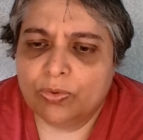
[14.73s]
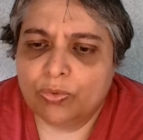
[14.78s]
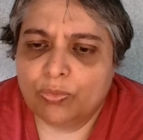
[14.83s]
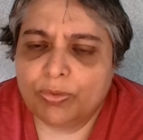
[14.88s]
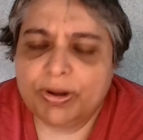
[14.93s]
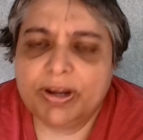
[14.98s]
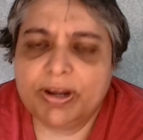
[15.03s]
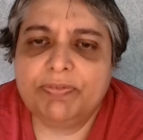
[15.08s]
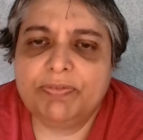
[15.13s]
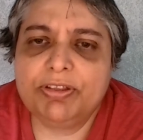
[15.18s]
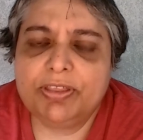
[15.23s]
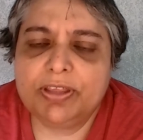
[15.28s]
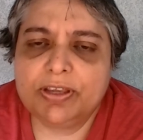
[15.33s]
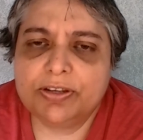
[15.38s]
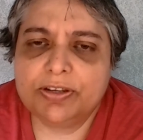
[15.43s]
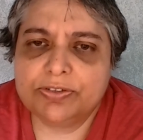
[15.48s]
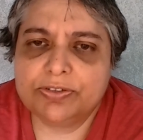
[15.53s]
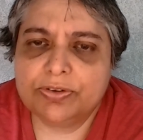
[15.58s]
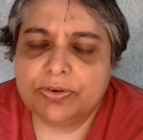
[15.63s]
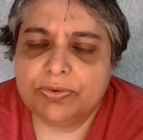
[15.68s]
when everything
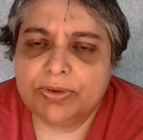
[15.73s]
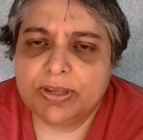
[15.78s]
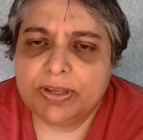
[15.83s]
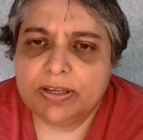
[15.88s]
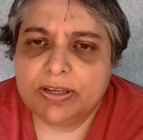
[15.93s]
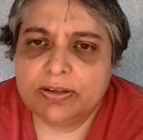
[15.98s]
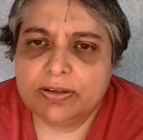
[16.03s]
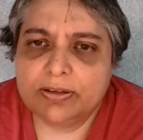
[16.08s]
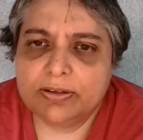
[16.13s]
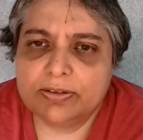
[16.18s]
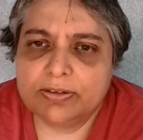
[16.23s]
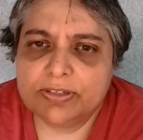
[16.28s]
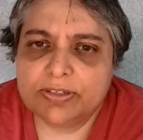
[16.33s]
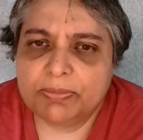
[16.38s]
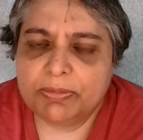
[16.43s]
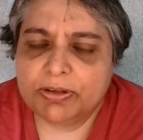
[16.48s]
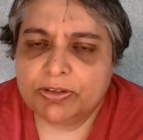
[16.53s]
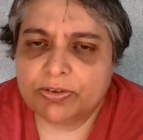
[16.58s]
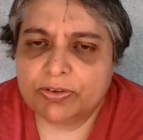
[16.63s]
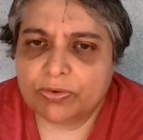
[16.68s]
is
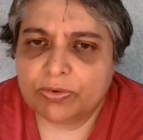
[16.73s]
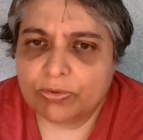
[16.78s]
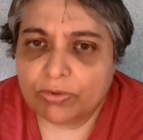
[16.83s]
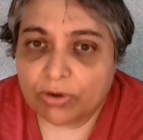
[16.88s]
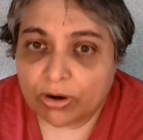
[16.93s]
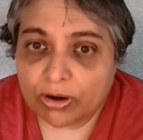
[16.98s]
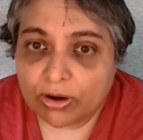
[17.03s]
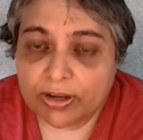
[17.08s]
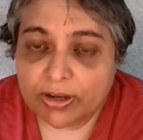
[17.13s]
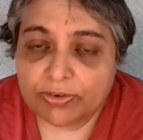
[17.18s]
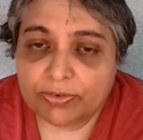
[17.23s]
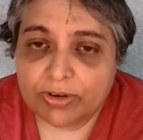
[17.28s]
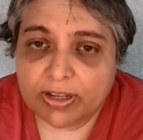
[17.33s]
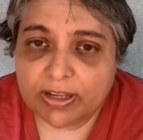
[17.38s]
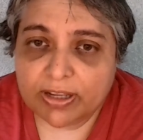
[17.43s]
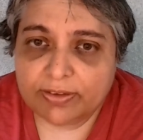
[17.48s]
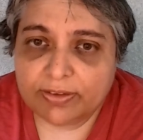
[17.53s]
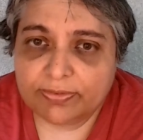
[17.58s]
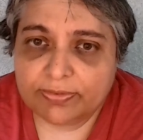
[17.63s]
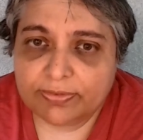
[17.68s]
seeming to go wrong in your
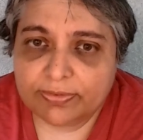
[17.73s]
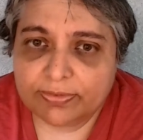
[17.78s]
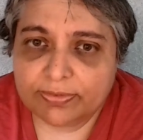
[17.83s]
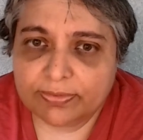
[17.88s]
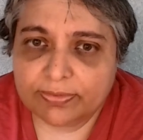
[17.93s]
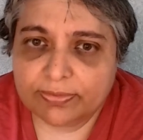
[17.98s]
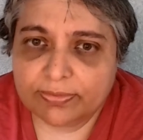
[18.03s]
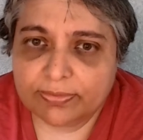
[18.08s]
life.